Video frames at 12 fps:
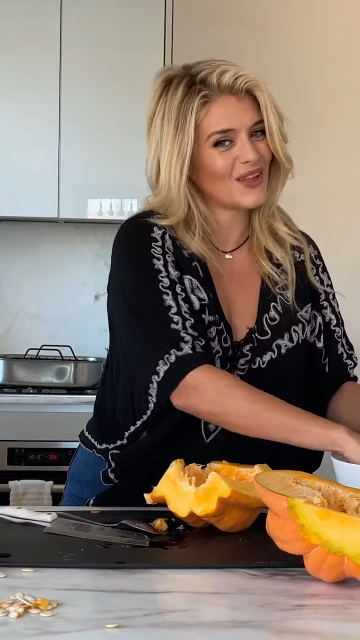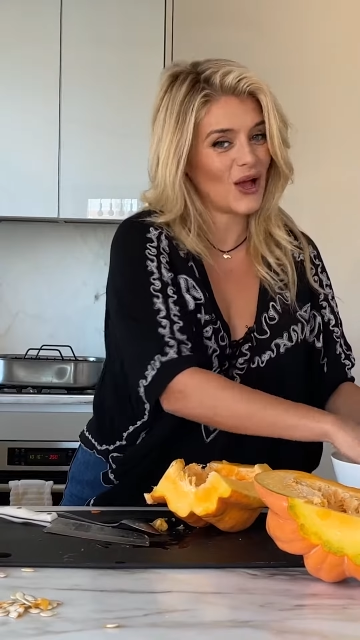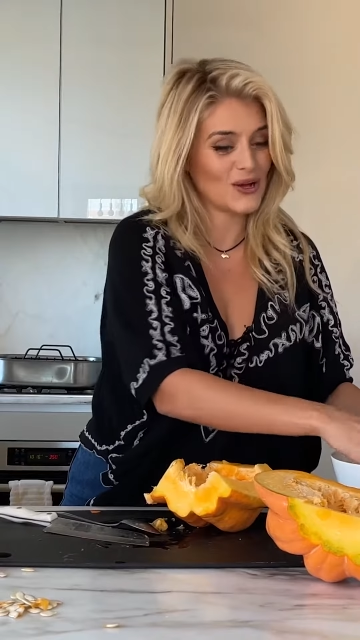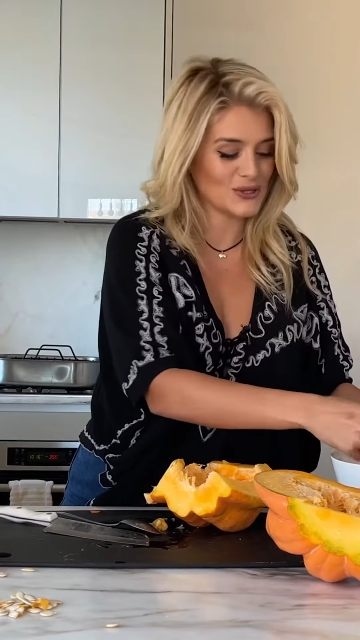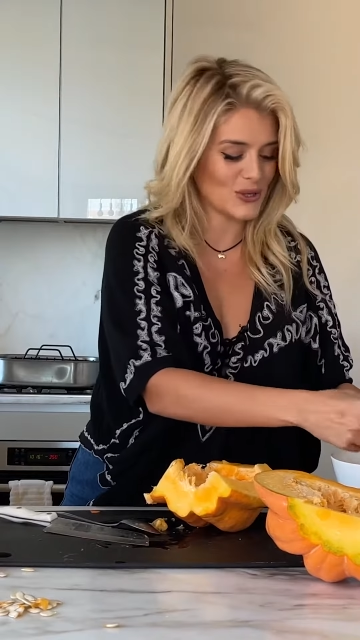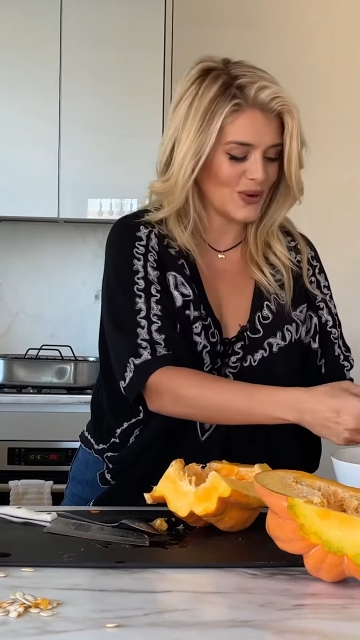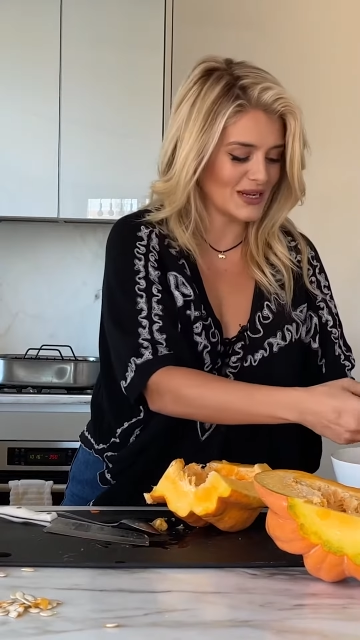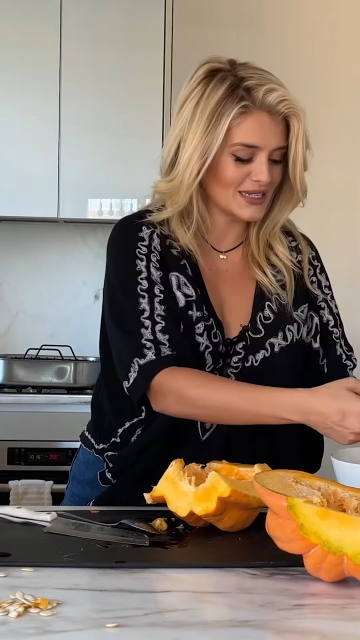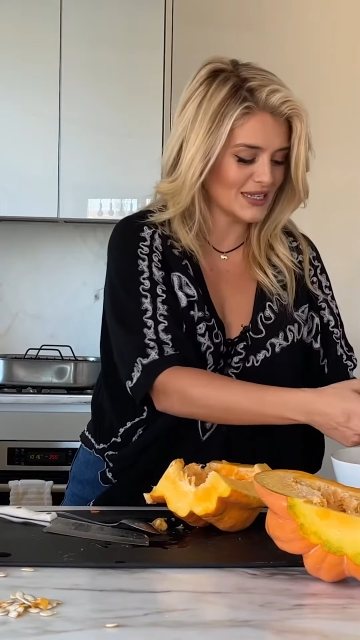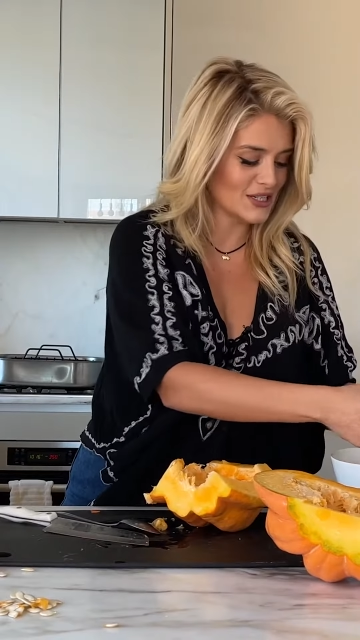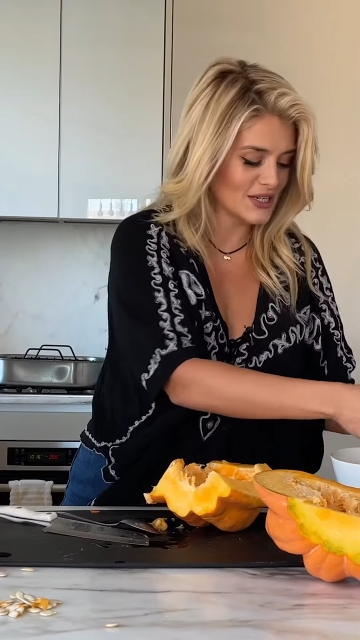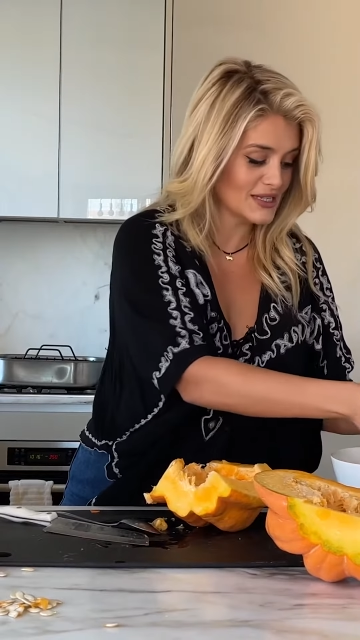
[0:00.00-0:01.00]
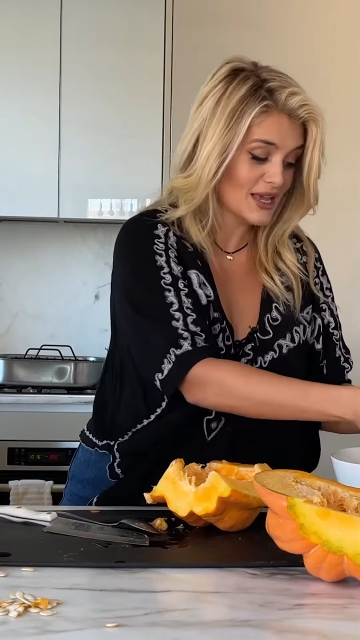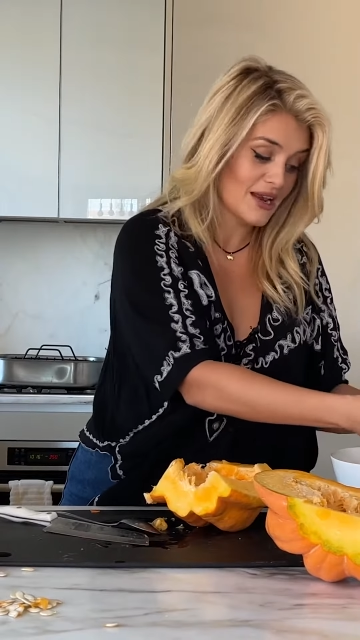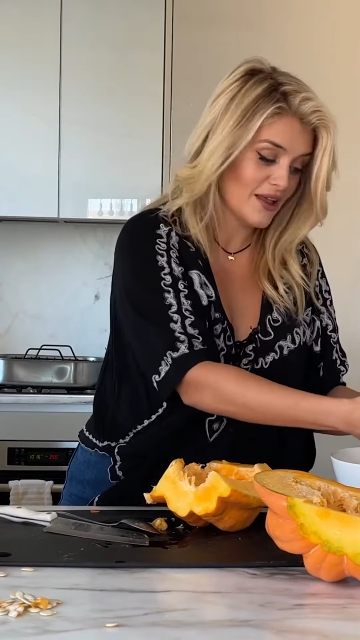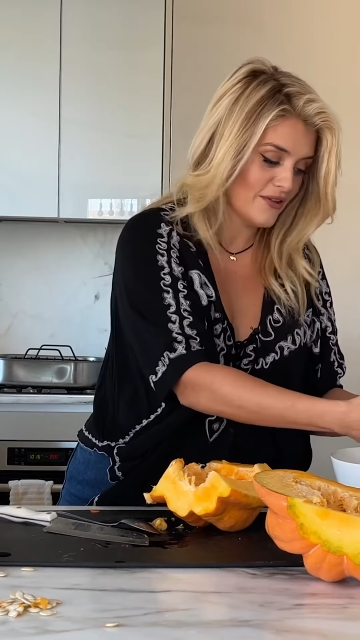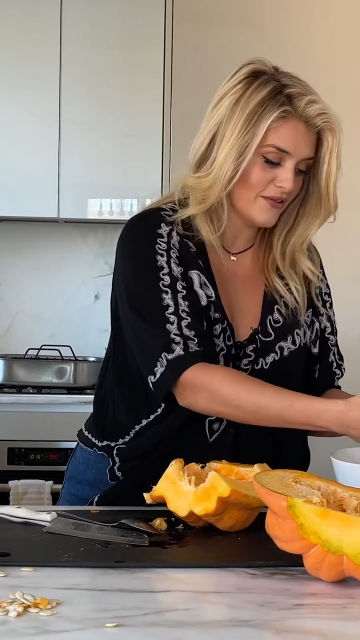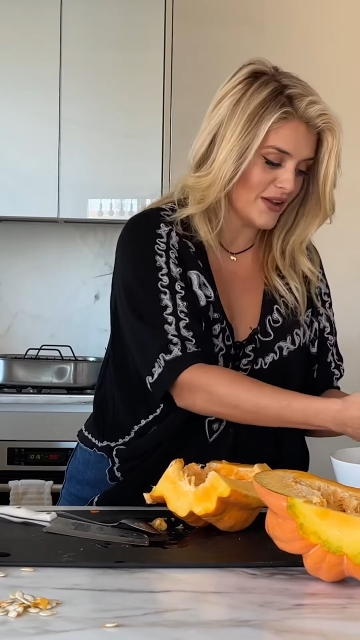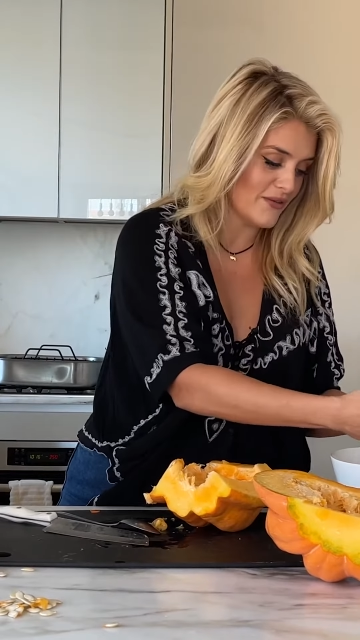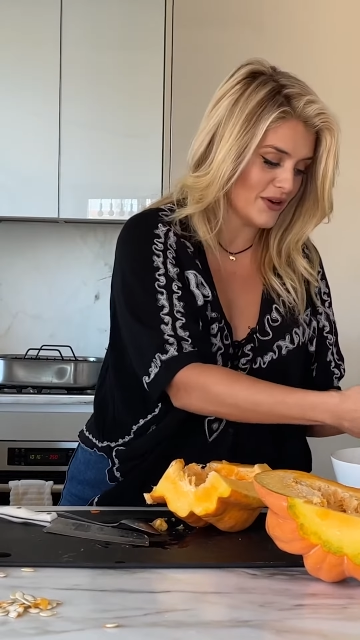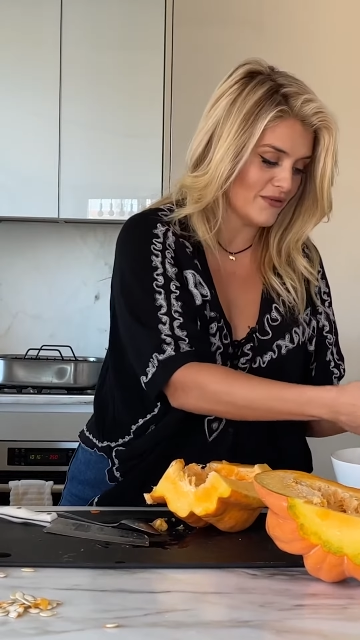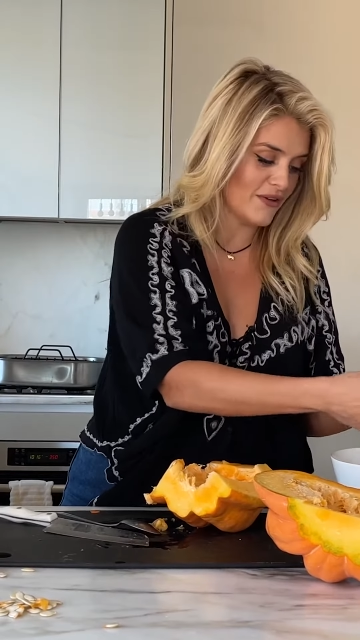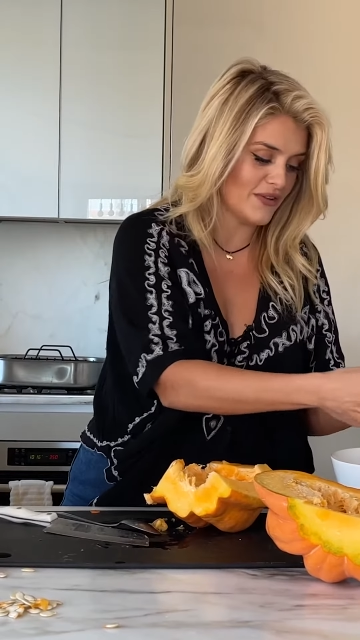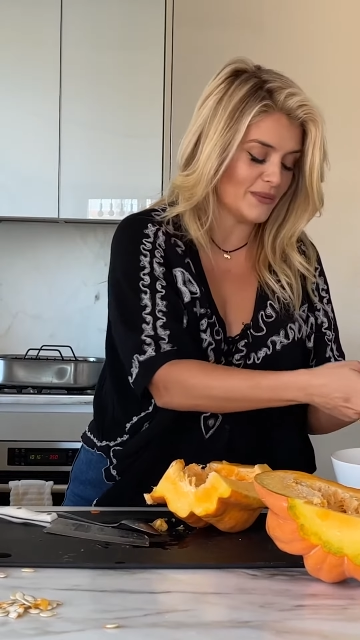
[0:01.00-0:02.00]
Also quite delicious, another favorite
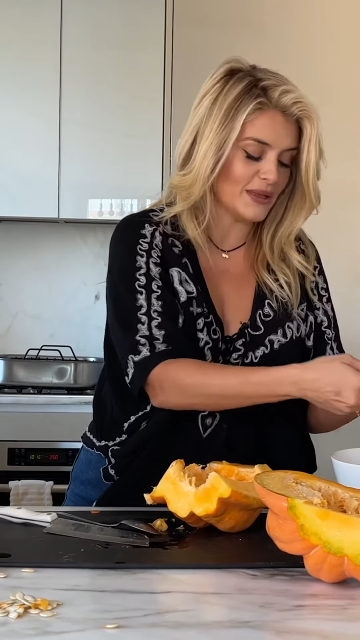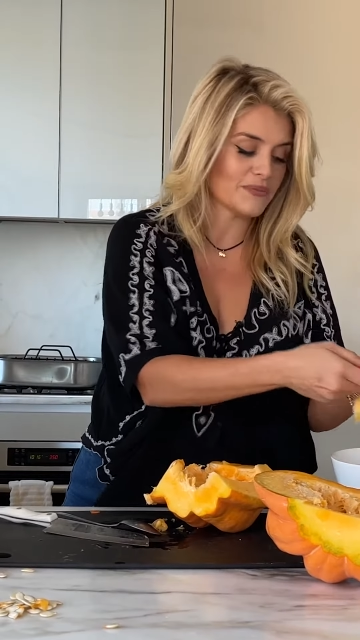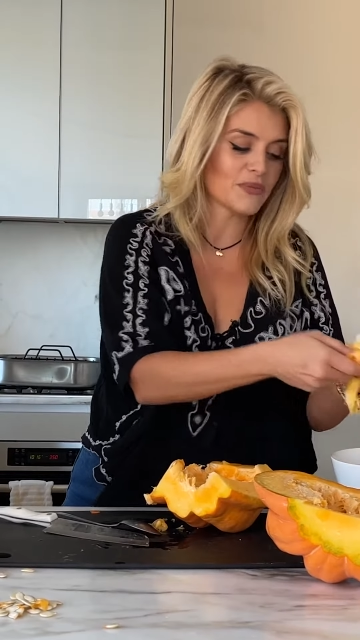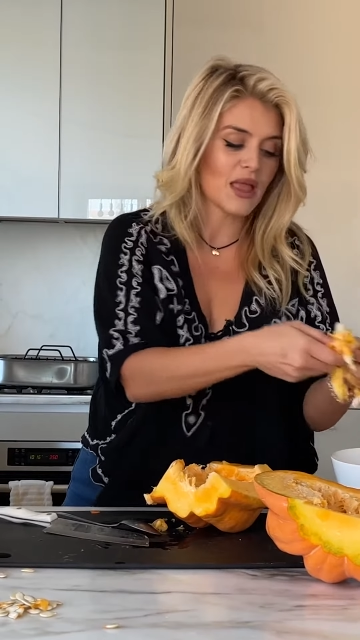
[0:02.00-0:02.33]
of our family.